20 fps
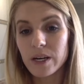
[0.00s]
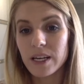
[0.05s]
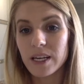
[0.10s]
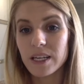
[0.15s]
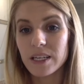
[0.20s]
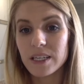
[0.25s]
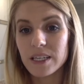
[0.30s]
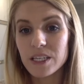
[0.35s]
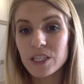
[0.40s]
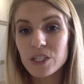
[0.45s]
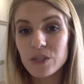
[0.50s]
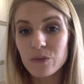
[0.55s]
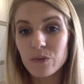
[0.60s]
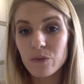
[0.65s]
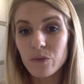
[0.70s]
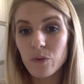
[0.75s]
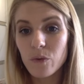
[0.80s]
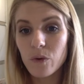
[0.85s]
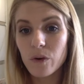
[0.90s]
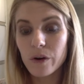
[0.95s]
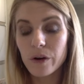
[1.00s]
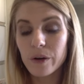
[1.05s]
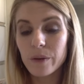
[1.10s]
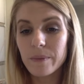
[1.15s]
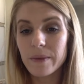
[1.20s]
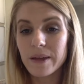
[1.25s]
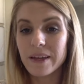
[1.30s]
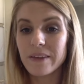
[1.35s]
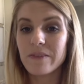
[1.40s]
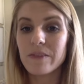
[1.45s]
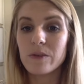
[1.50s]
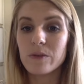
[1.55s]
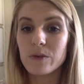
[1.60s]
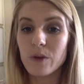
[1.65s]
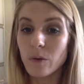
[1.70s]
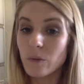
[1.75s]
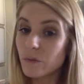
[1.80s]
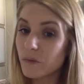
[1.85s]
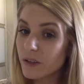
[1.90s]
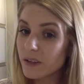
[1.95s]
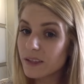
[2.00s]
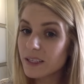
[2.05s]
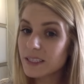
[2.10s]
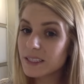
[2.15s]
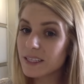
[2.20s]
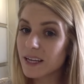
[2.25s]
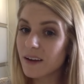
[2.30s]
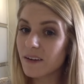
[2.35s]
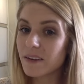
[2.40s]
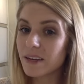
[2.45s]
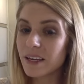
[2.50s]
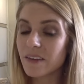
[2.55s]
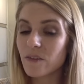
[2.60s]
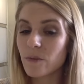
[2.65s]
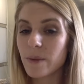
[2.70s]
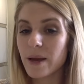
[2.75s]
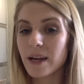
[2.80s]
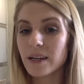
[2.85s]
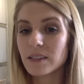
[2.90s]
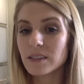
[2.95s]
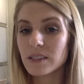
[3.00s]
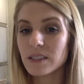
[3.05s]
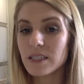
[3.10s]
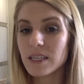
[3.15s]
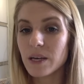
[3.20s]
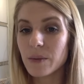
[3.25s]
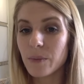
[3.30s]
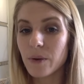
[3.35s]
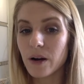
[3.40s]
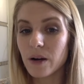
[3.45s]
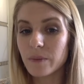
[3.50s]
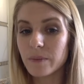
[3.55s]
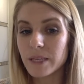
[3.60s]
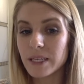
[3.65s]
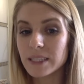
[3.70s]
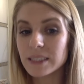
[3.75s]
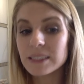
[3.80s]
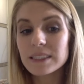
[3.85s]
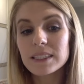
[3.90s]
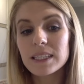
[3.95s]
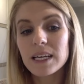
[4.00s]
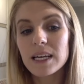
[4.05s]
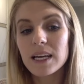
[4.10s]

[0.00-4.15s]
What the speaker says: and condition form. If you don't fill this out and give it back to the apartments